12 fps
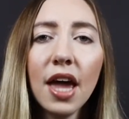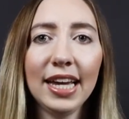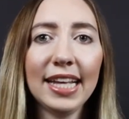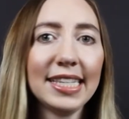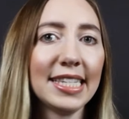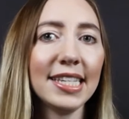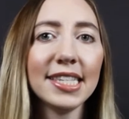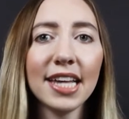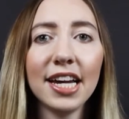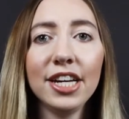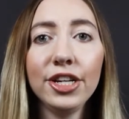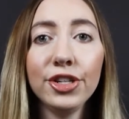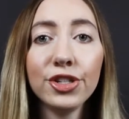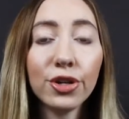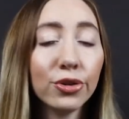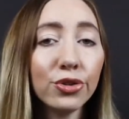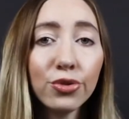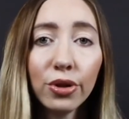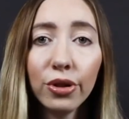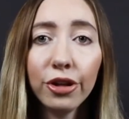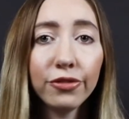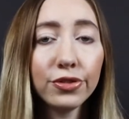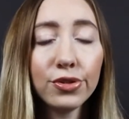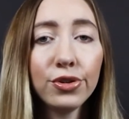And since I don't do a lot
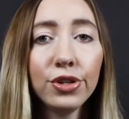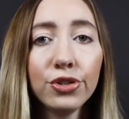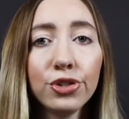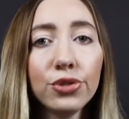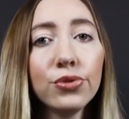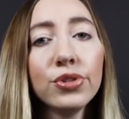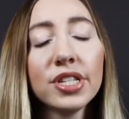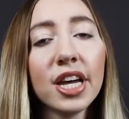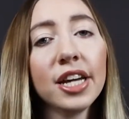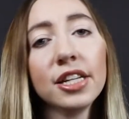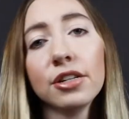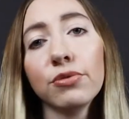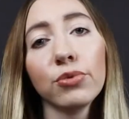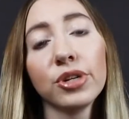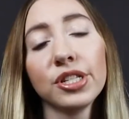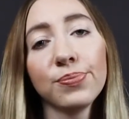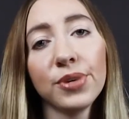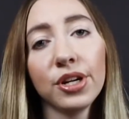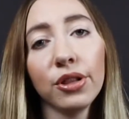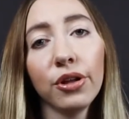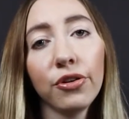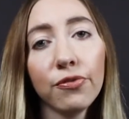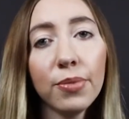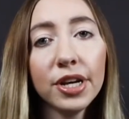of studio shoots, I didn't want to spend a lot
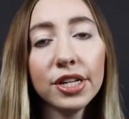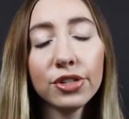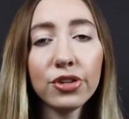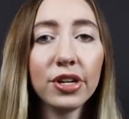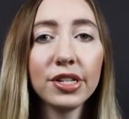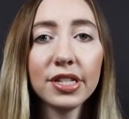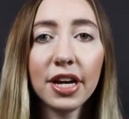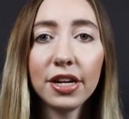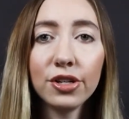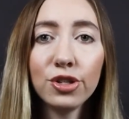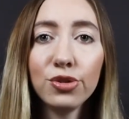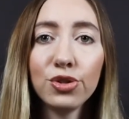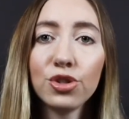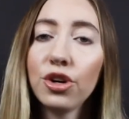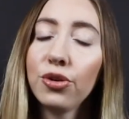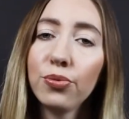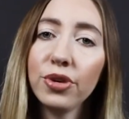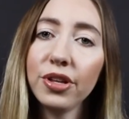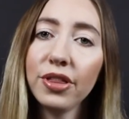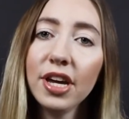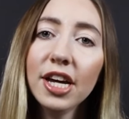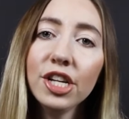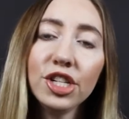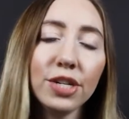of money, so I decided to start with
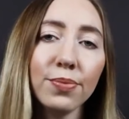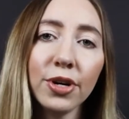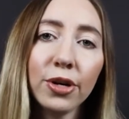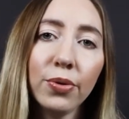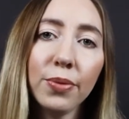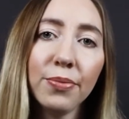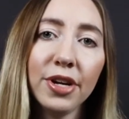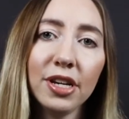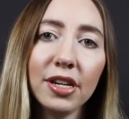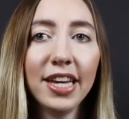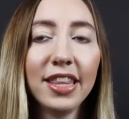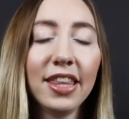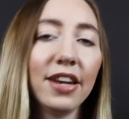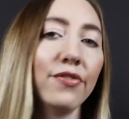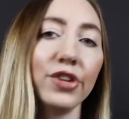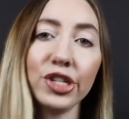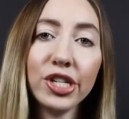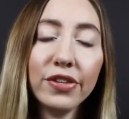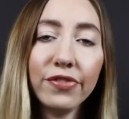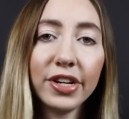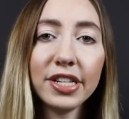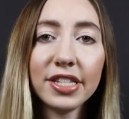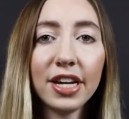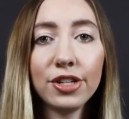cheaper equipment, and then eventually if I
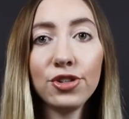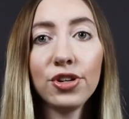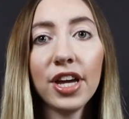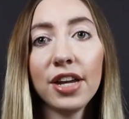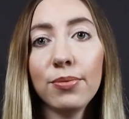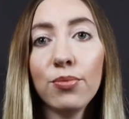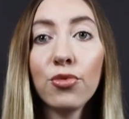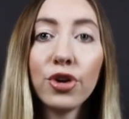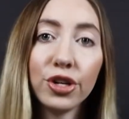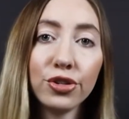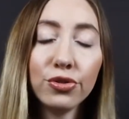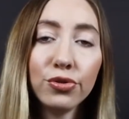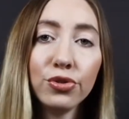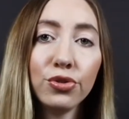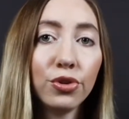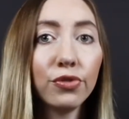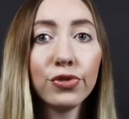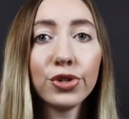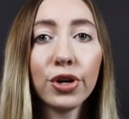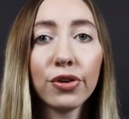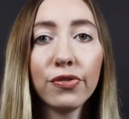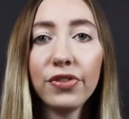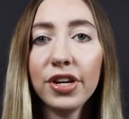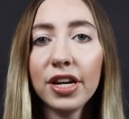decide to get more into studio
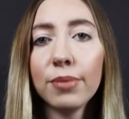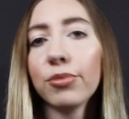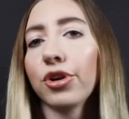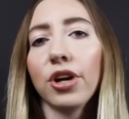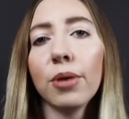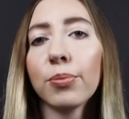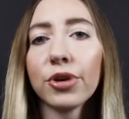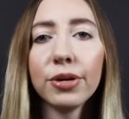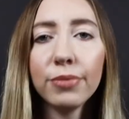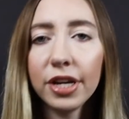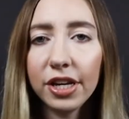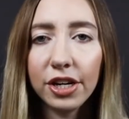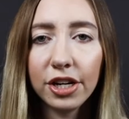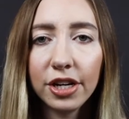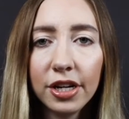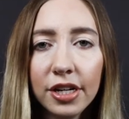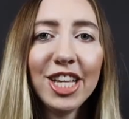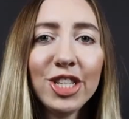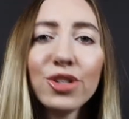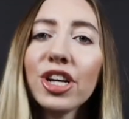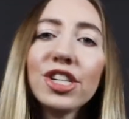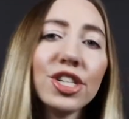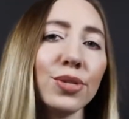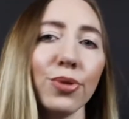photography, I'm gonna upgrade my gear. So I
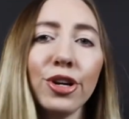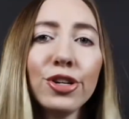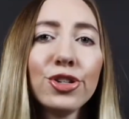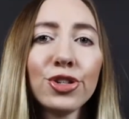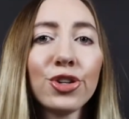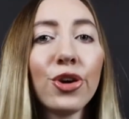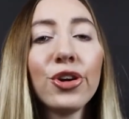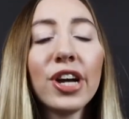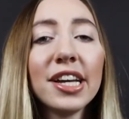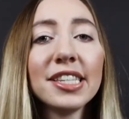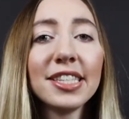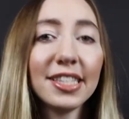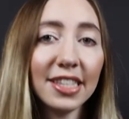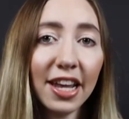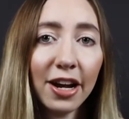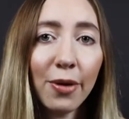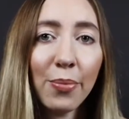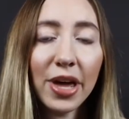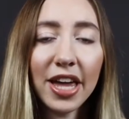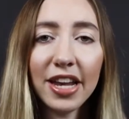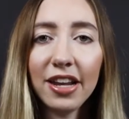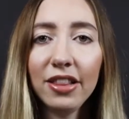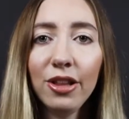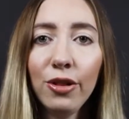just wanted to show you guys the setup and
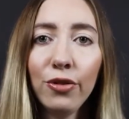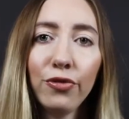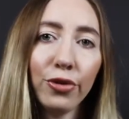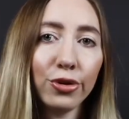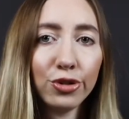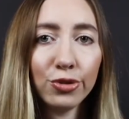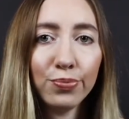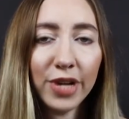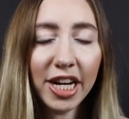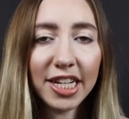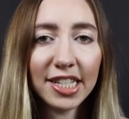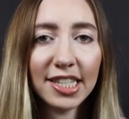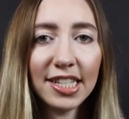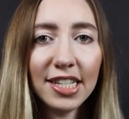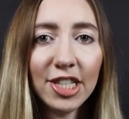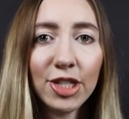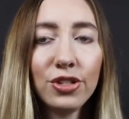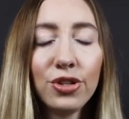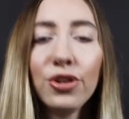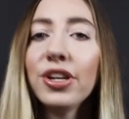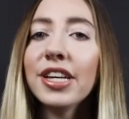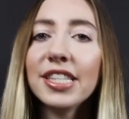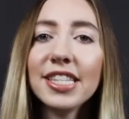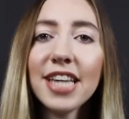a little photo shoot behind the scenes so you
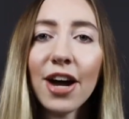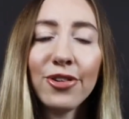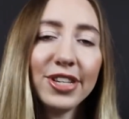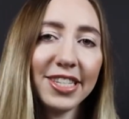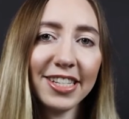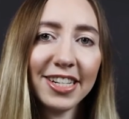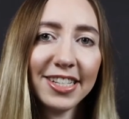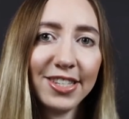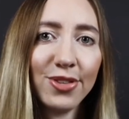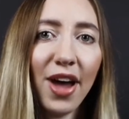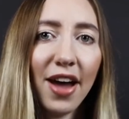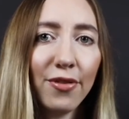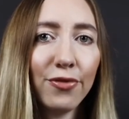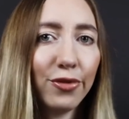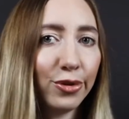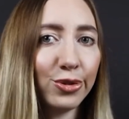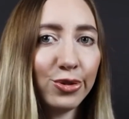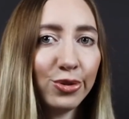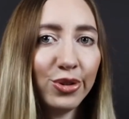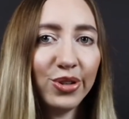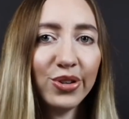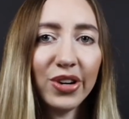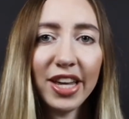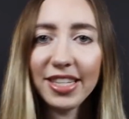can see how easy it is to have a photo
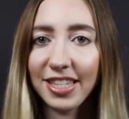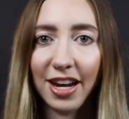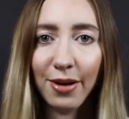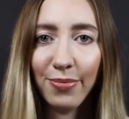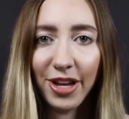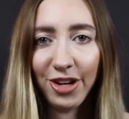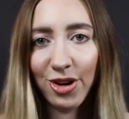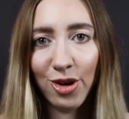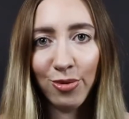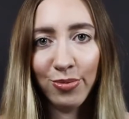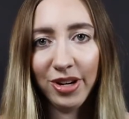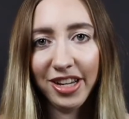studio set up at your home.